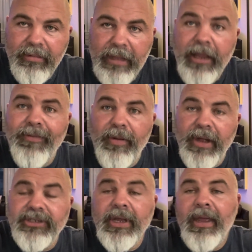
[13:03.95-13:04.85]
Thank you very
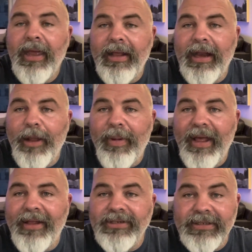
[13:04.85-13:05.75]
much. And again, I
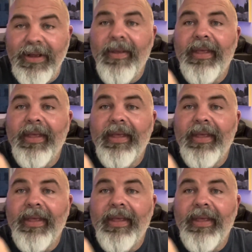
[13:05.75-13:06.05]
apologize.